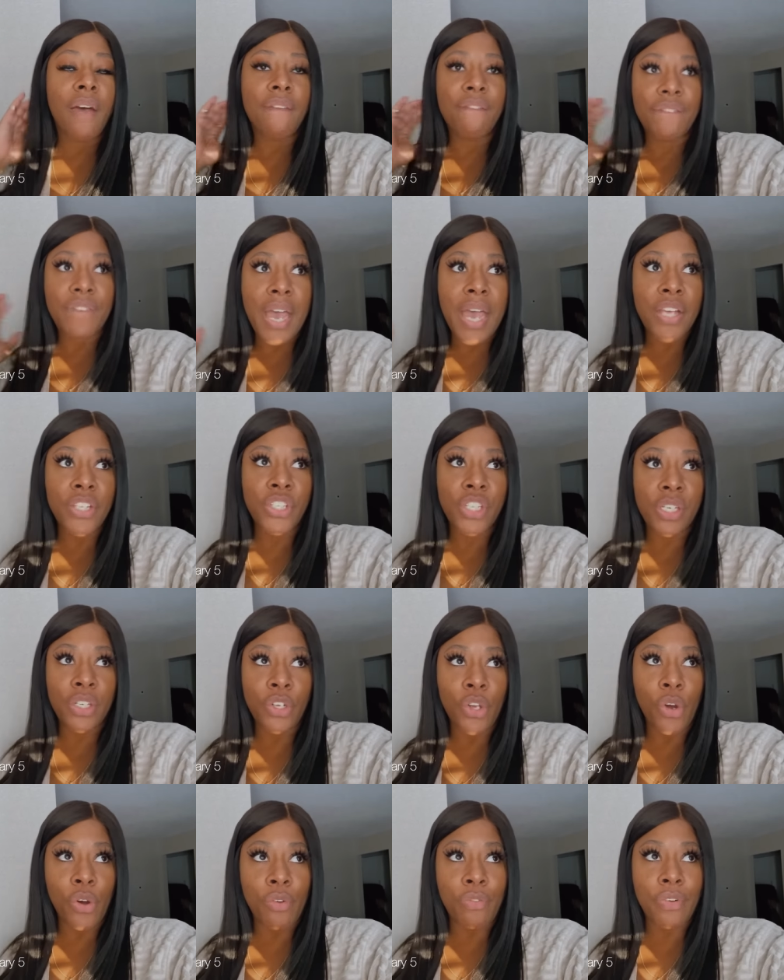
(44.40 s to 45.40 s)
Fashion
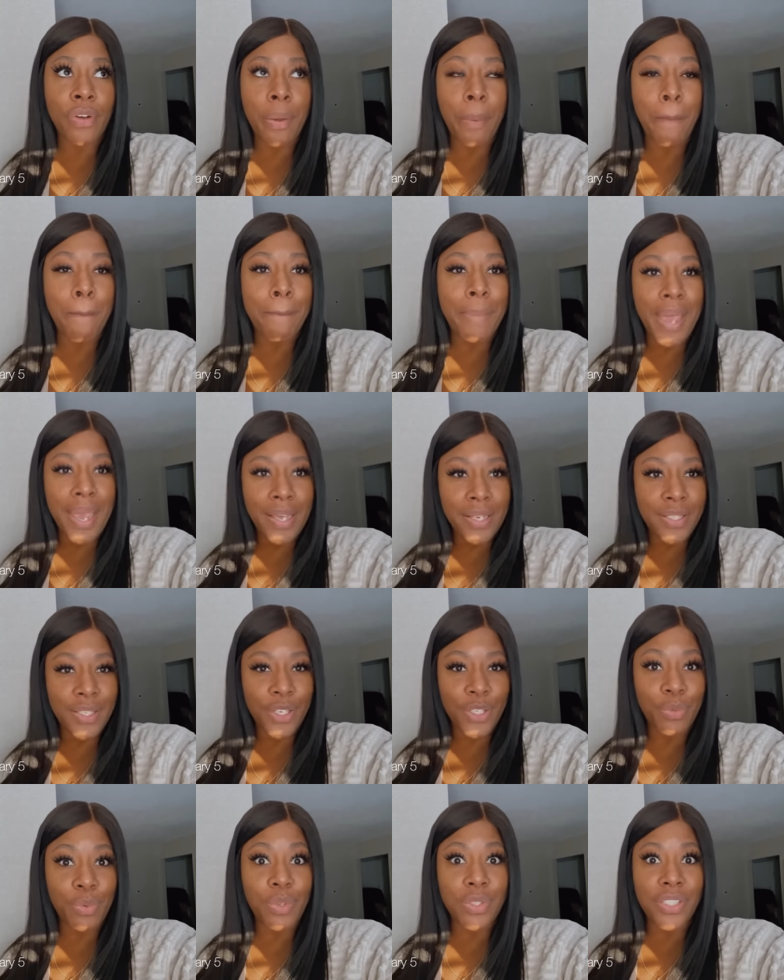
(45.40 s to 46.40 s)
Nova
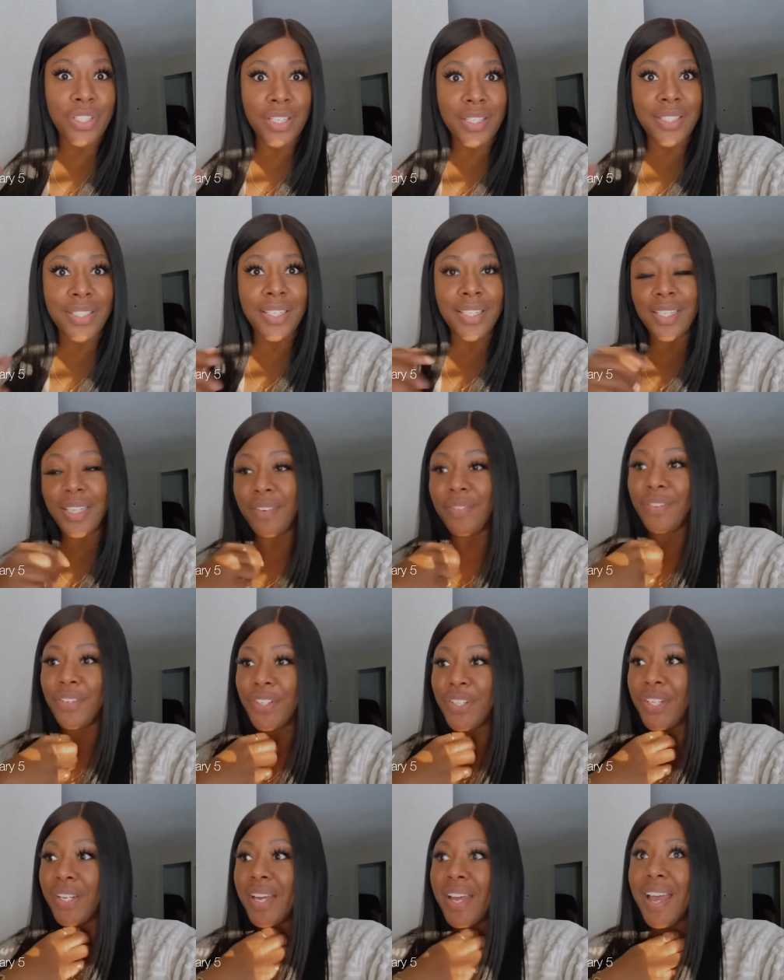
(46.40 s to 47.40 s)
Basics was just
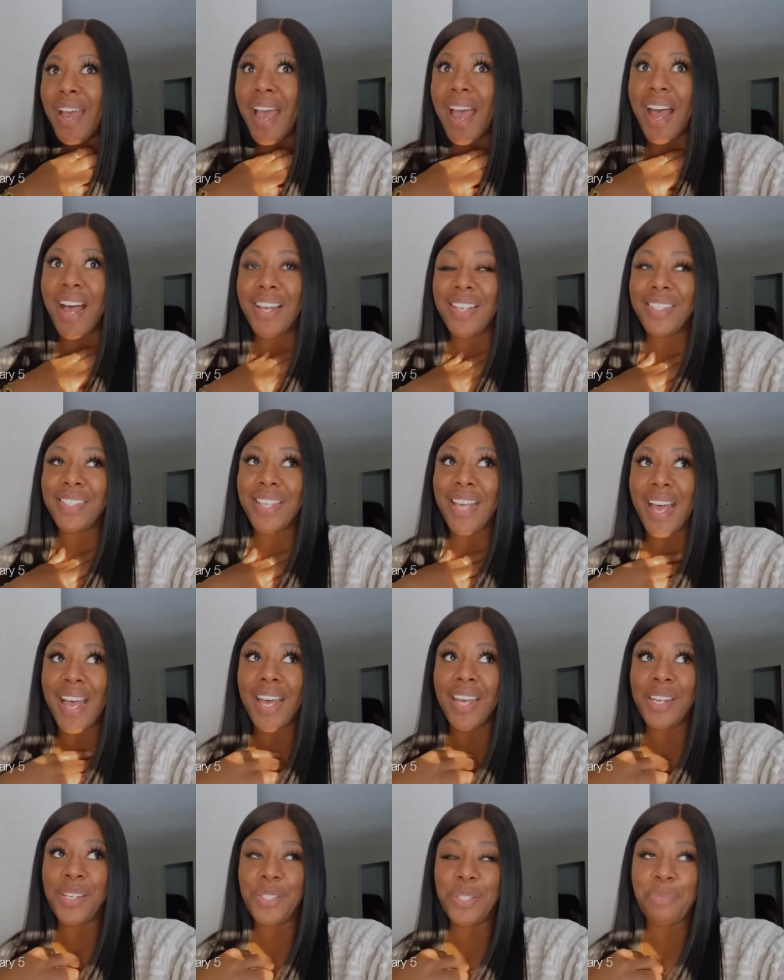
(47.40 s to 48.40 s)
delivered
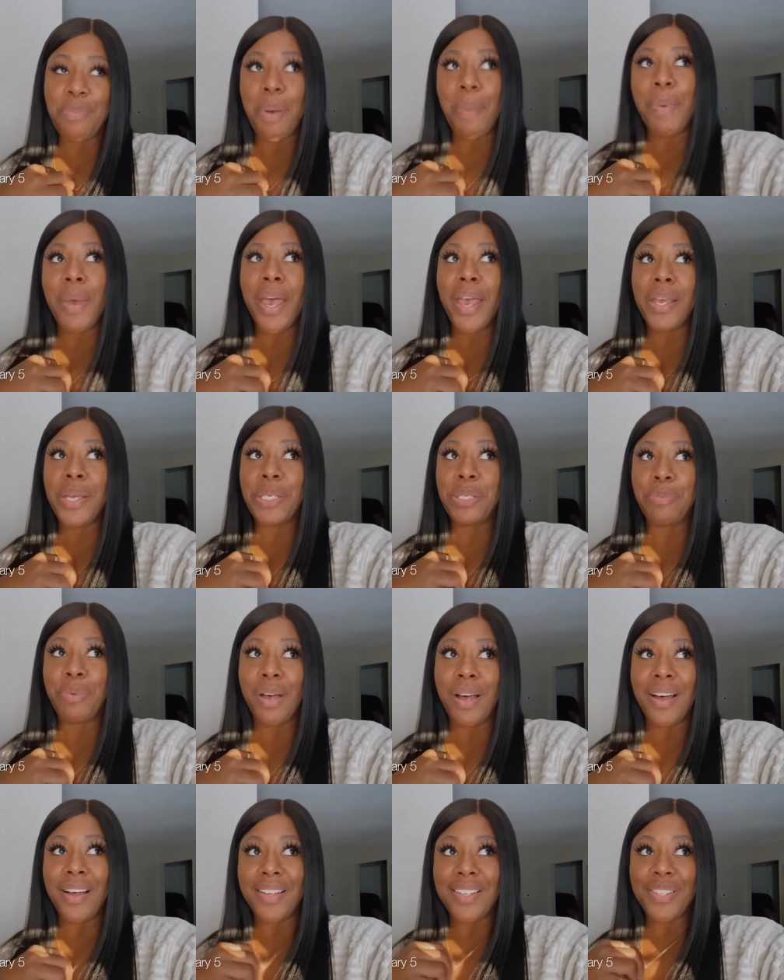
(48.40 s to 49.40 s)
outside into my package
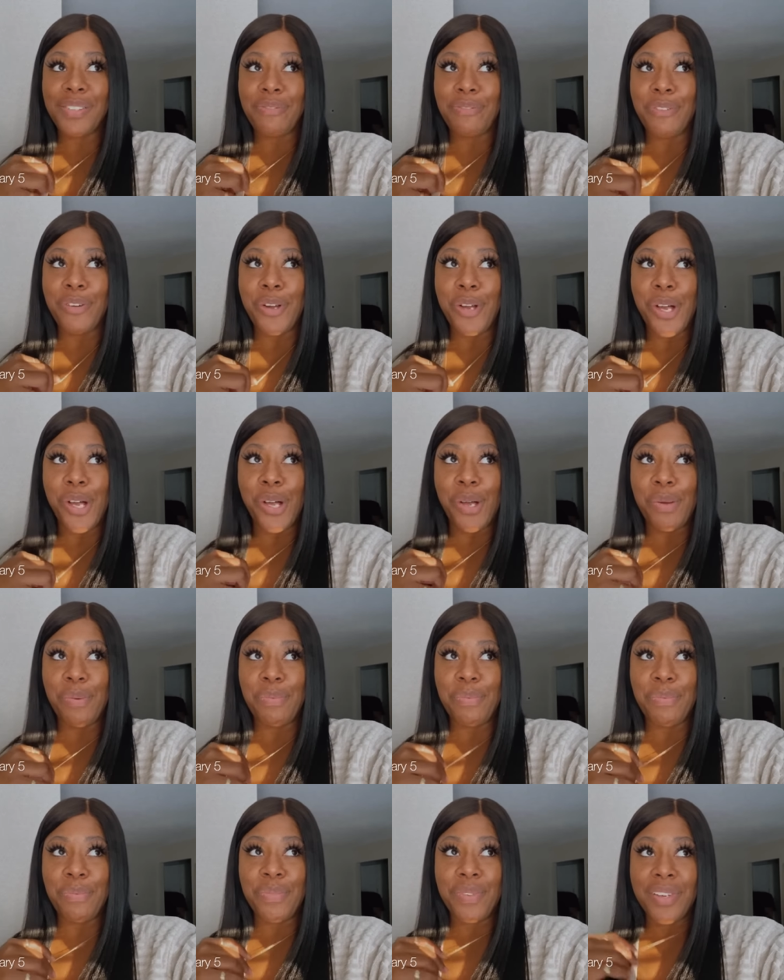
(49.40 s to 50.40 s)
box
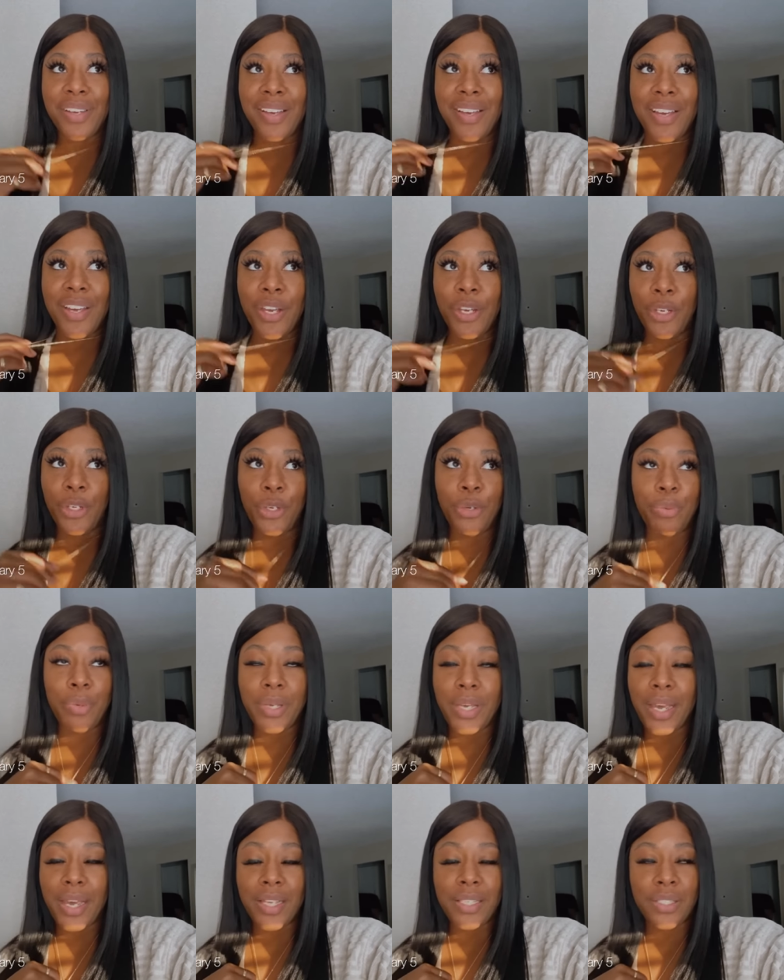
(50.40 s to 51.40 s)
from
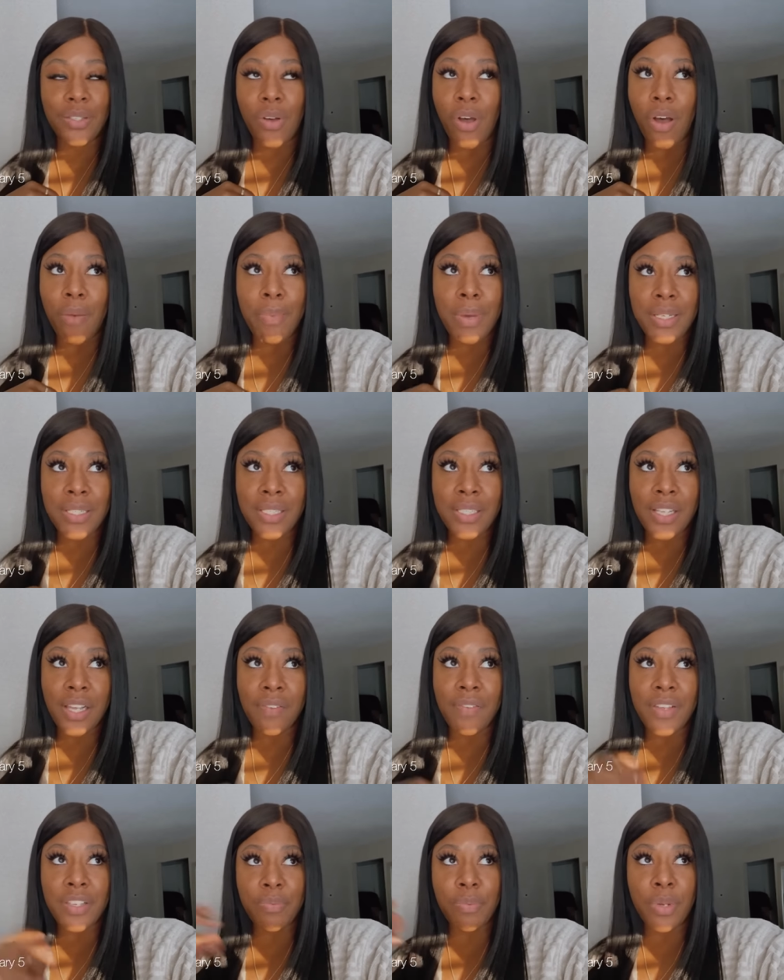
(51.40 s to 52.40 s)
UPS. So all my stuff
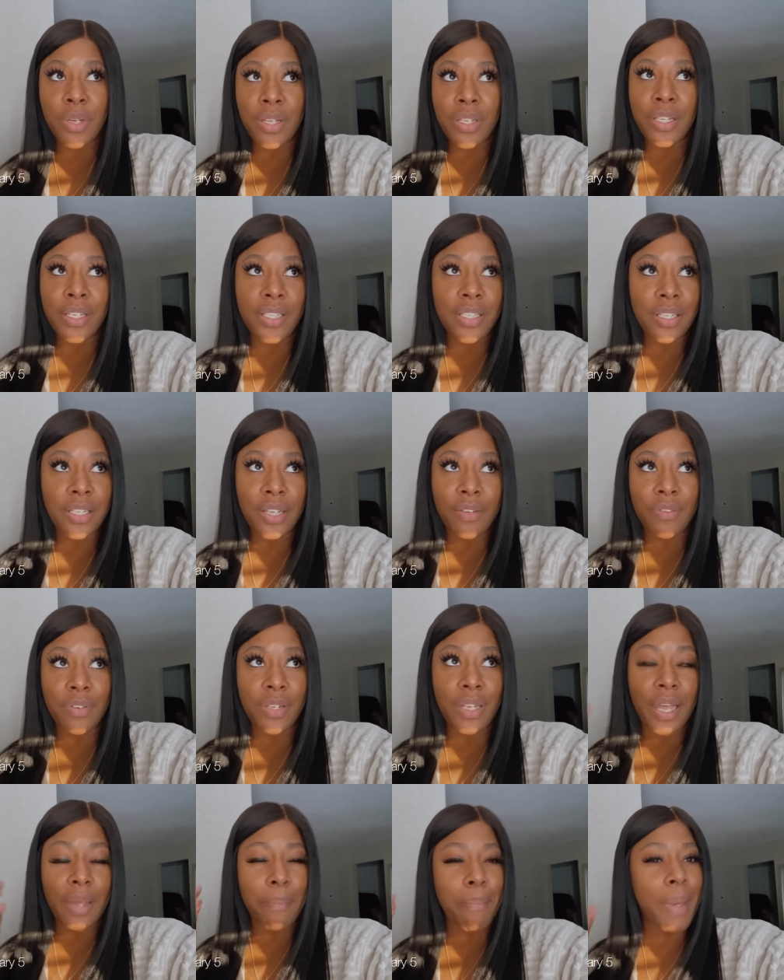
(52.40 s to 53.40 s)
has been delivered
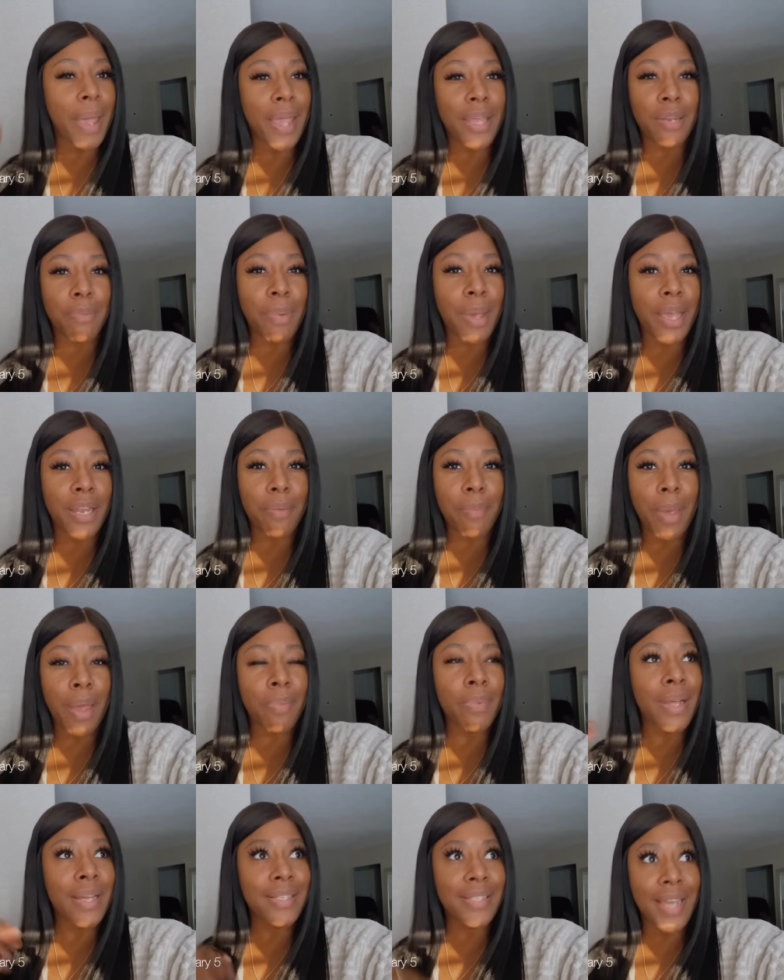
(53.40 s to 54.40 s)
like back to back to back. I'm
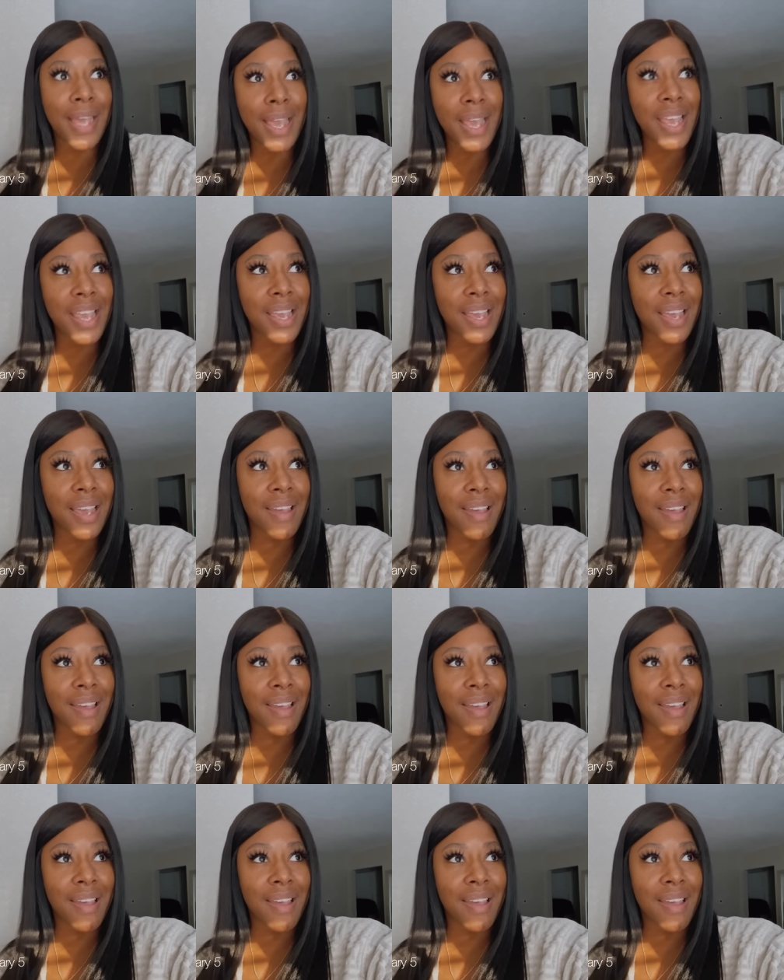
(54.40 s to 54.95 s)
like, dang,